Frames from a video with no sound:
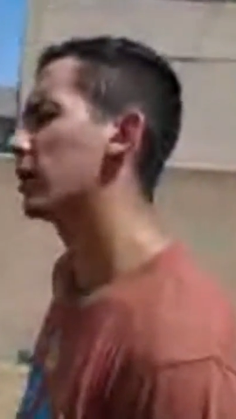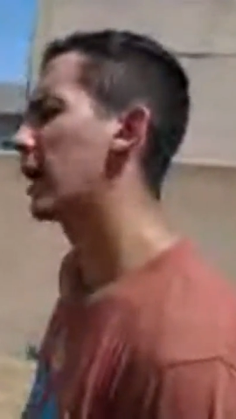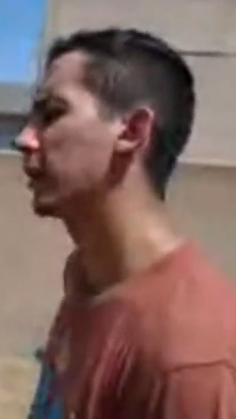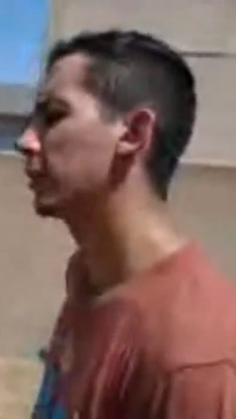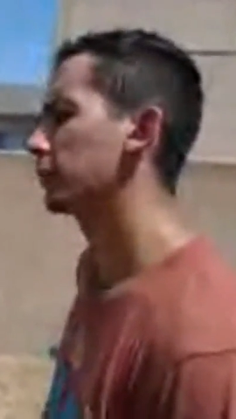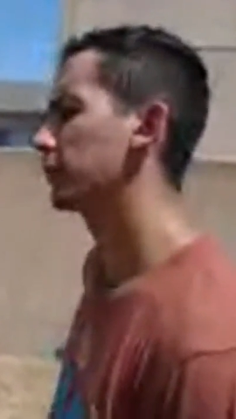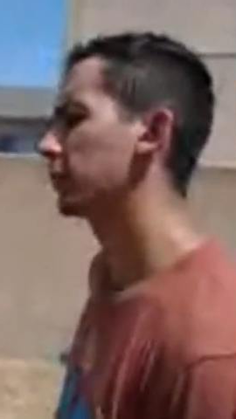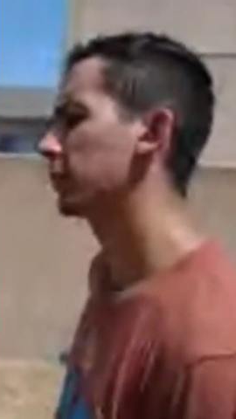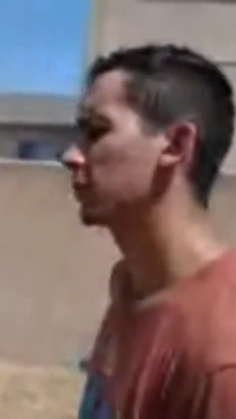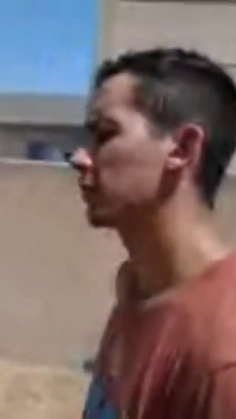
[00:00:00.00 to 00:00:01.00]
How do you feel?
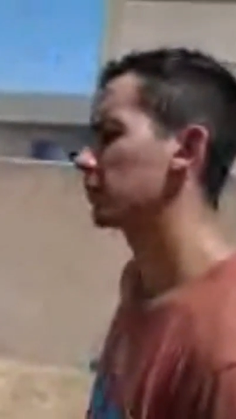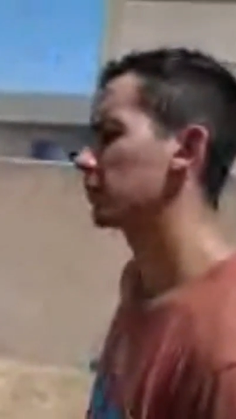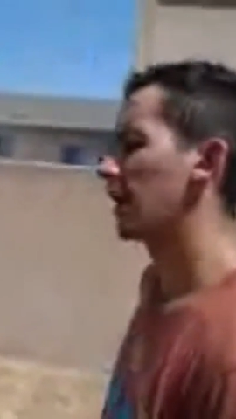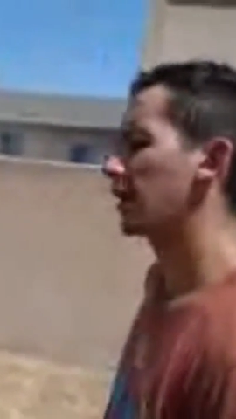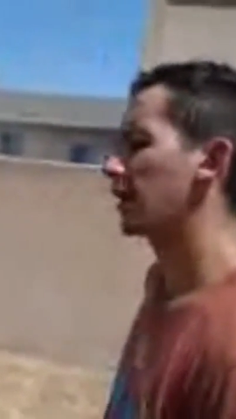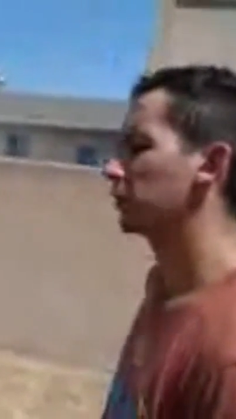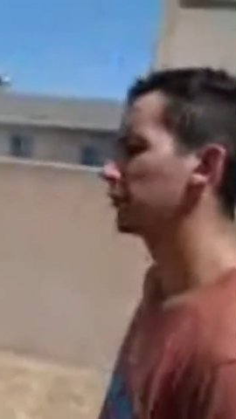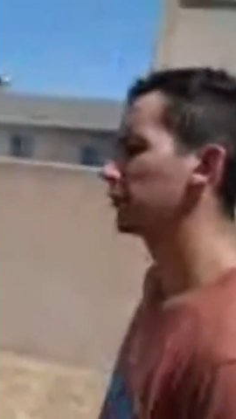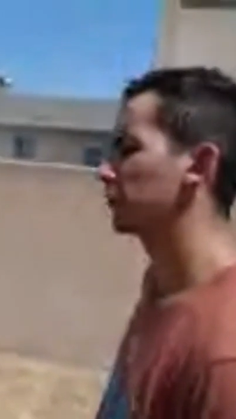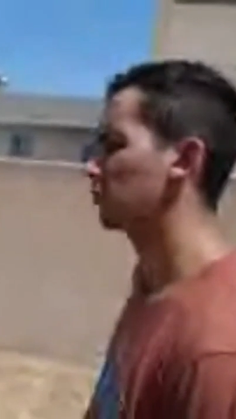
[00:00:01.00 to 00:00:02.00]
How do you
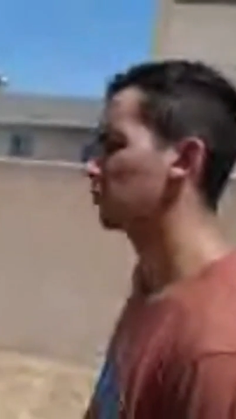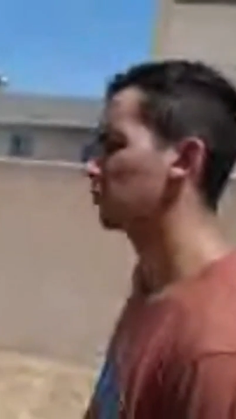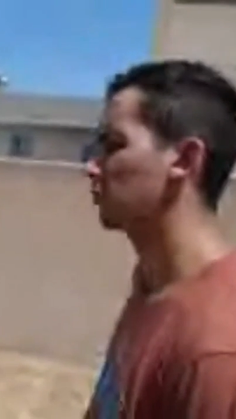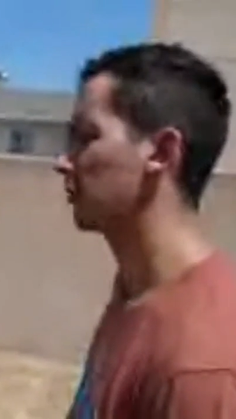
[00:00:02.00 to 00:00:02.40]
feel about